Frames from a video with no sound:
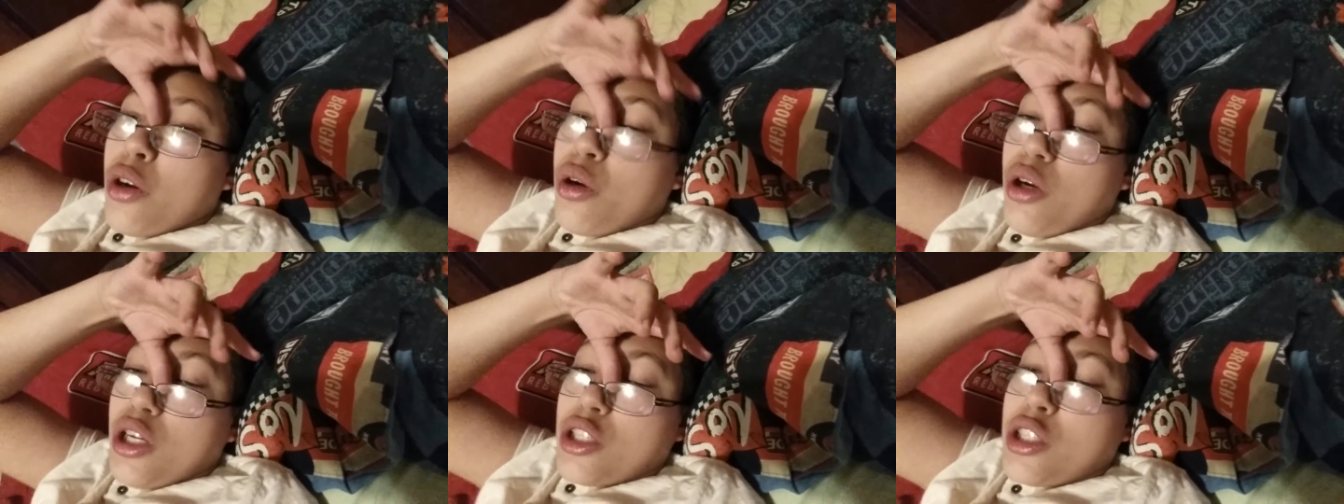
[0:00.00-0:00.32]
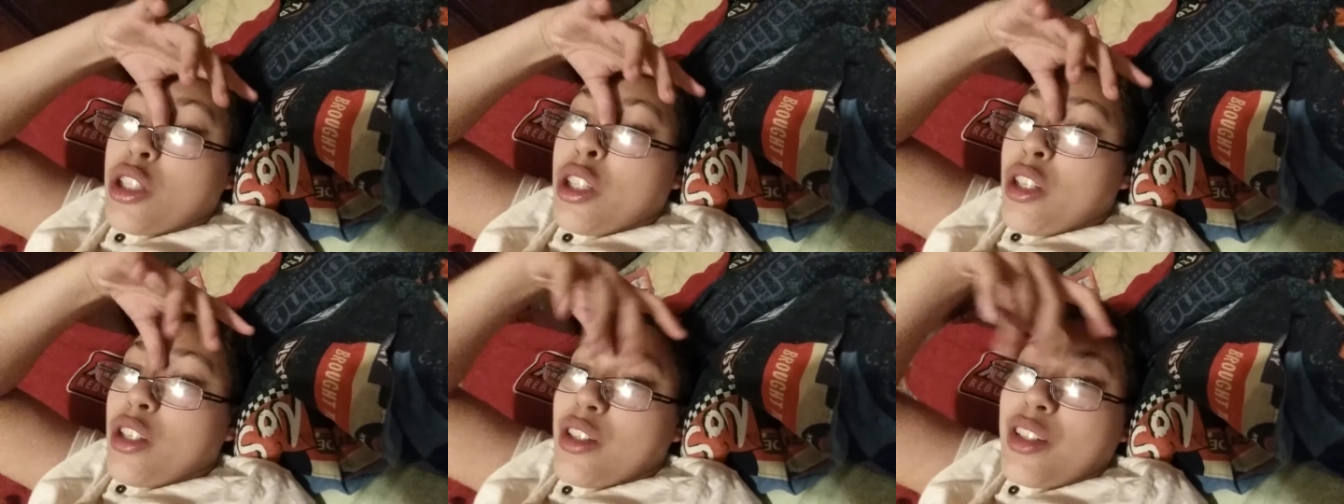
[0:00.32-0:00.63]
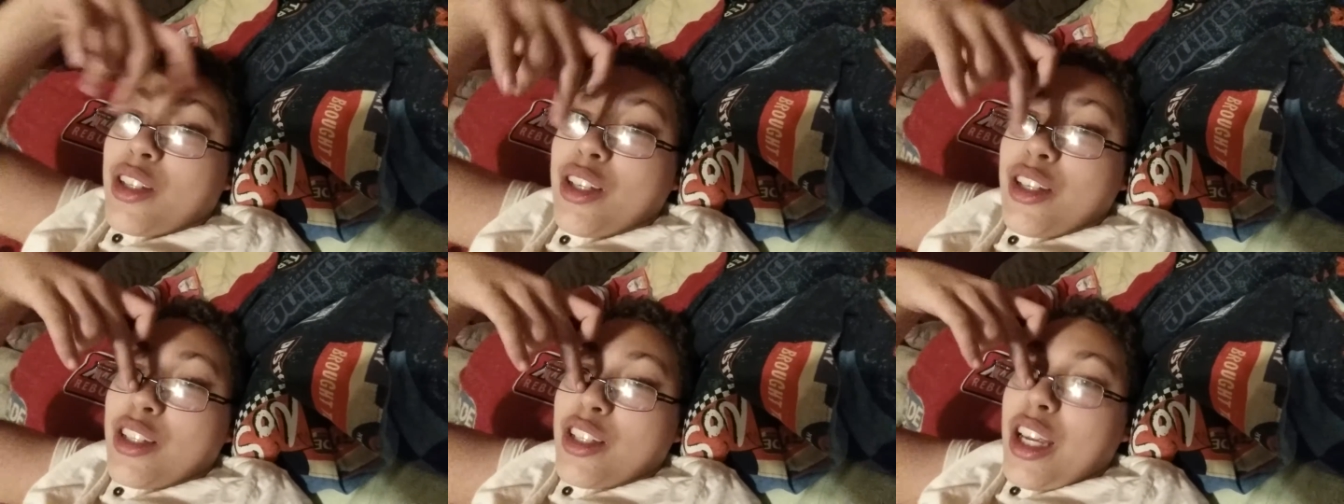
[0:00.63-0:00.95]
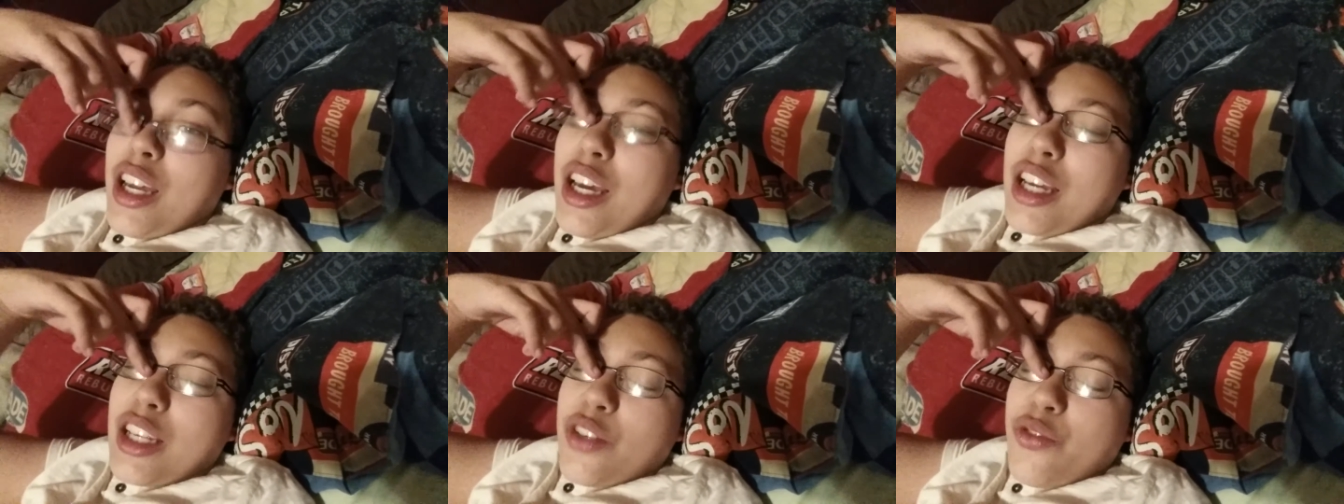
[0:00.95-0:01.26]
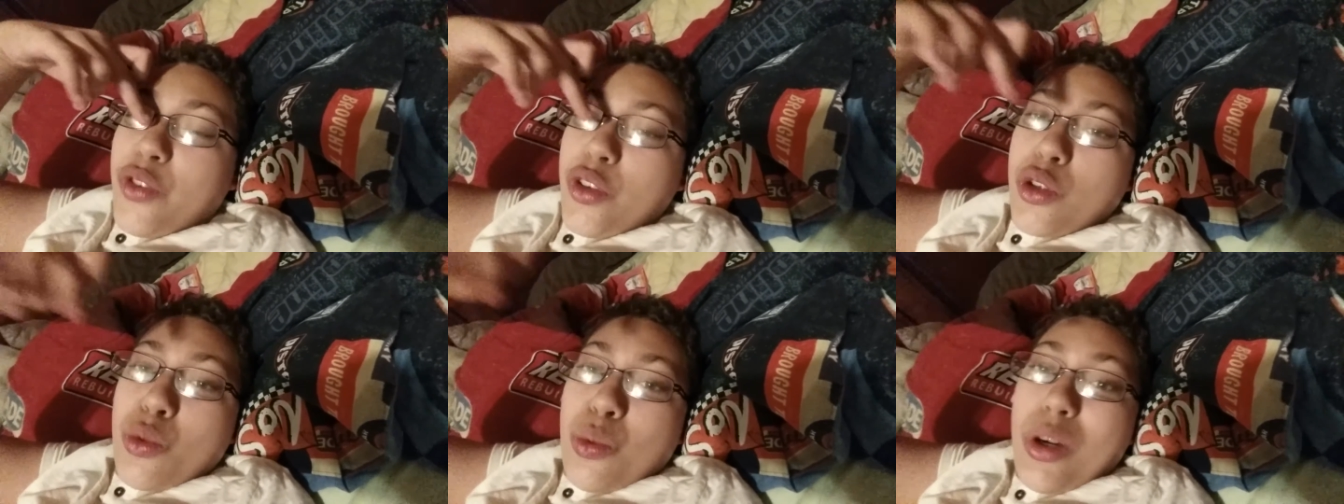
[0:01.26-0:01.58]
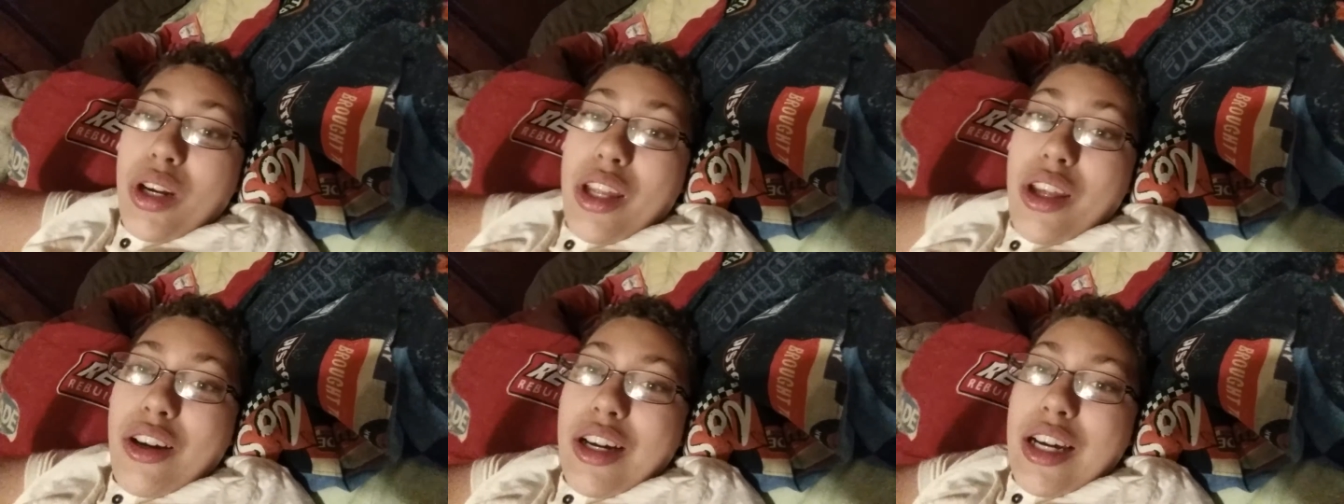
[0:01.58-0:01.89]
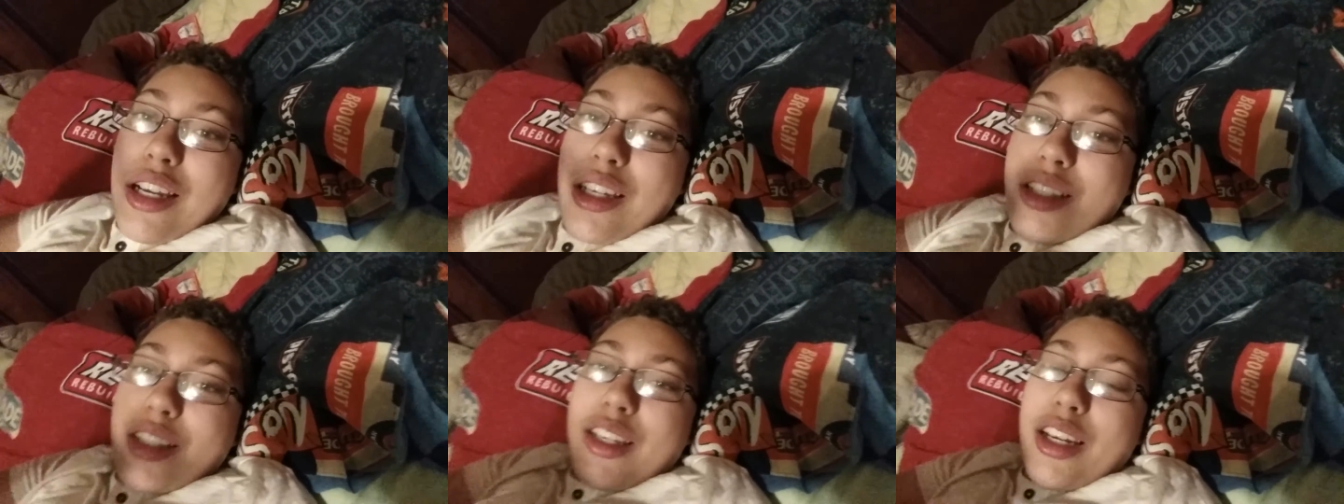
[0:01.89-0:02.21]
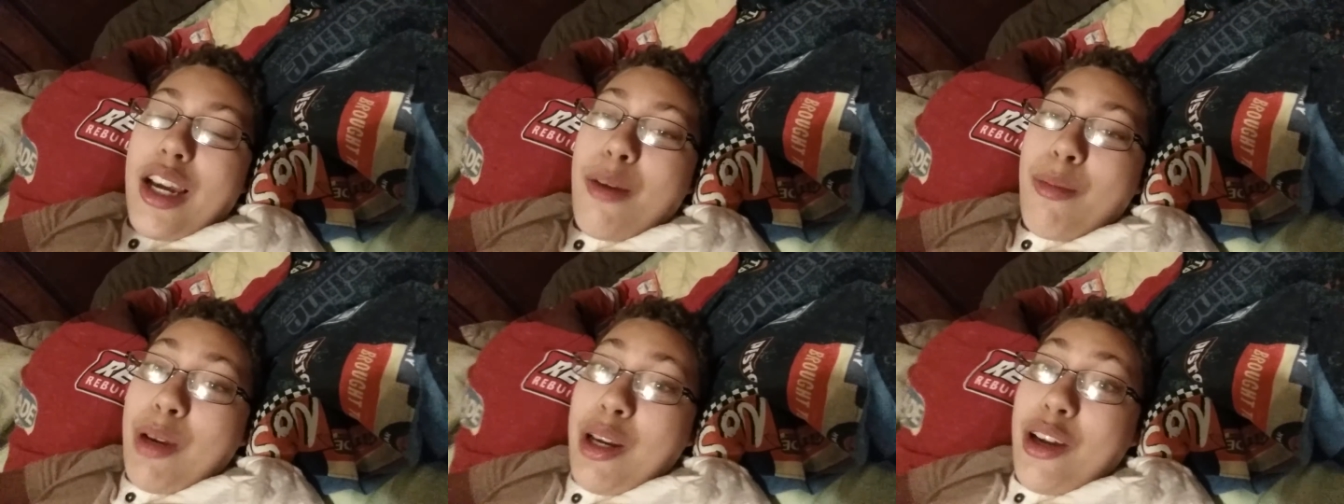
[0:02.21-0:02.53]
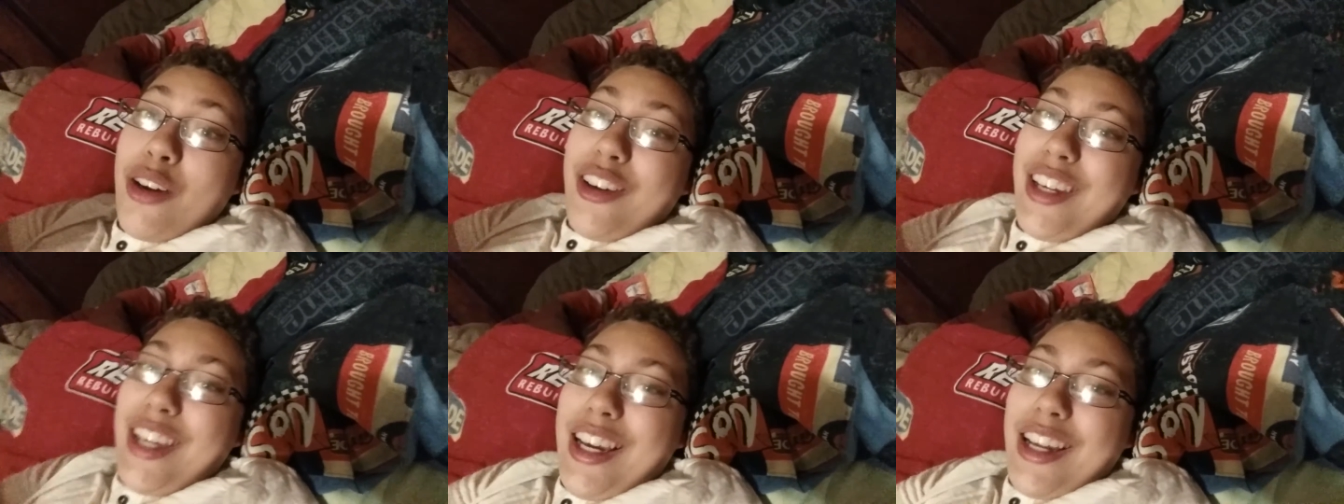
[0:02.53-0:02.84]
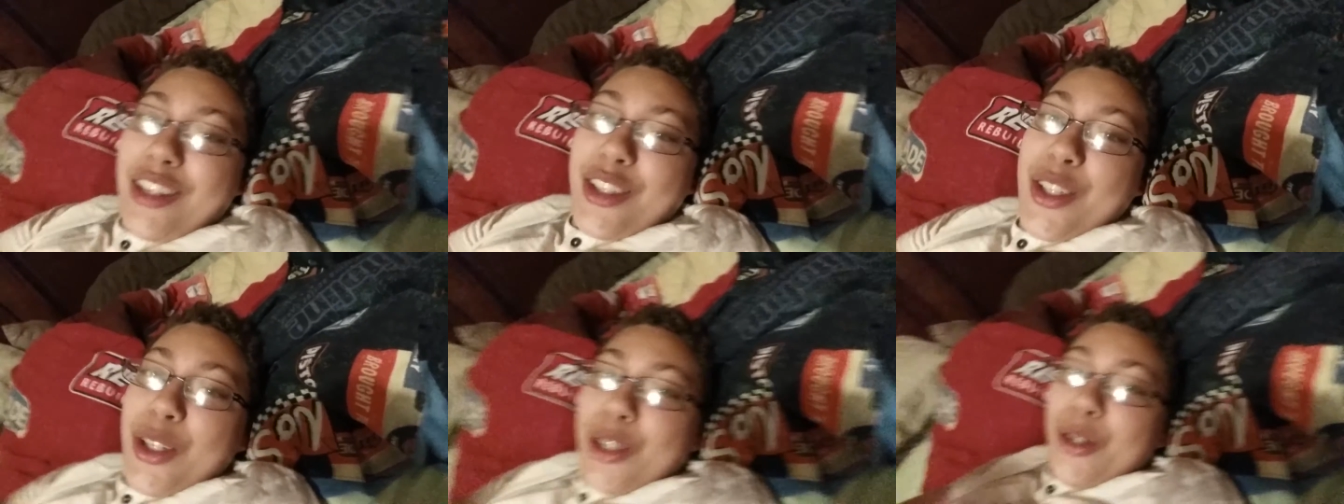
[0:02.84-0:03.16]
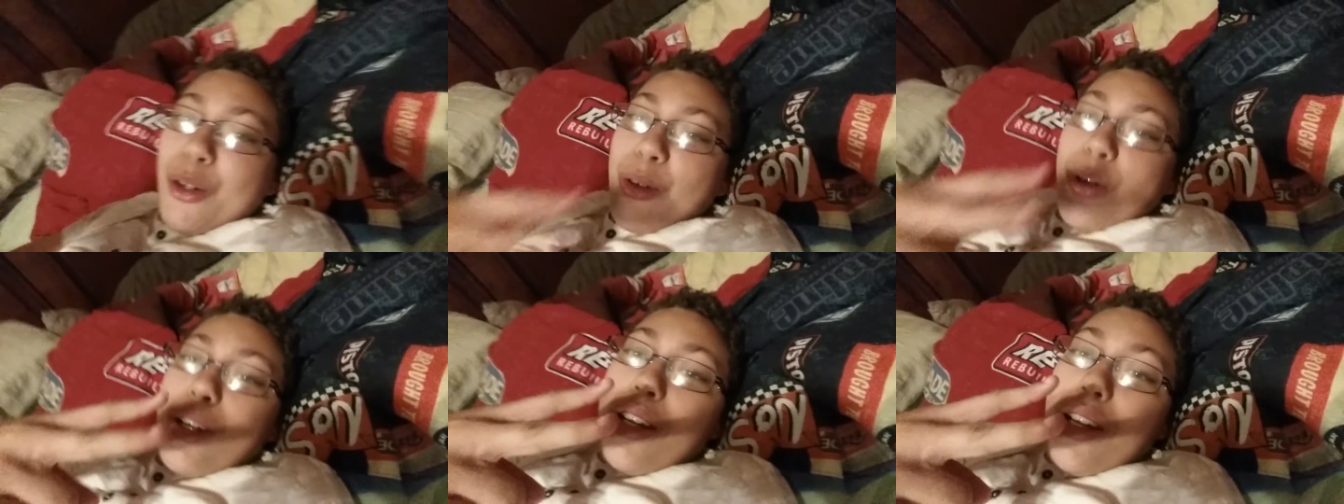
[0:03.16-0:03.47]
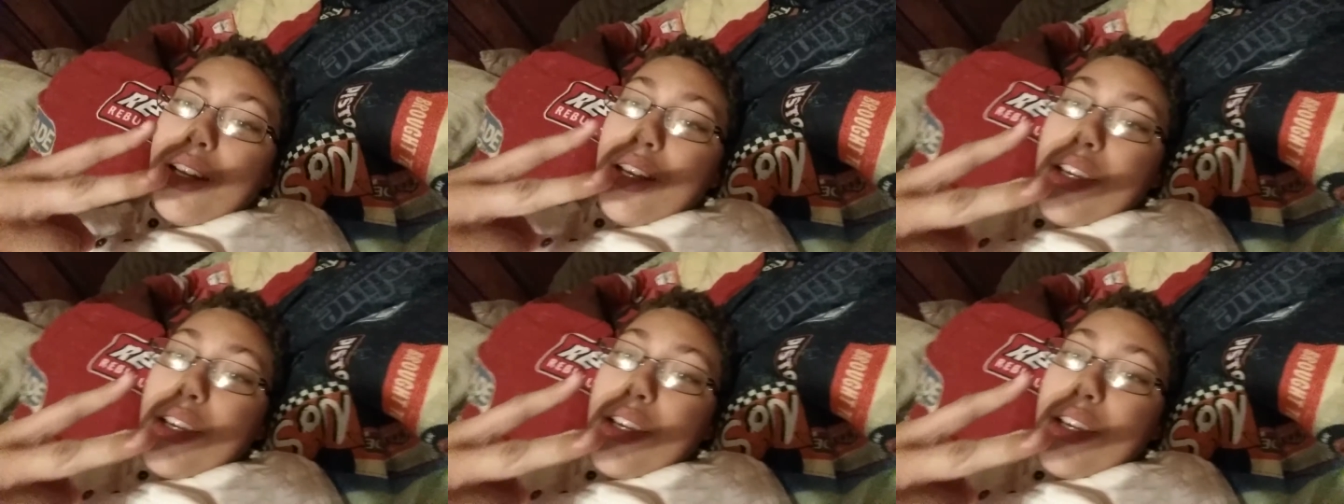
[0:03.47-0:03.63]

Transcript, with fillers: questions because I asked for twenty last time and I only got two.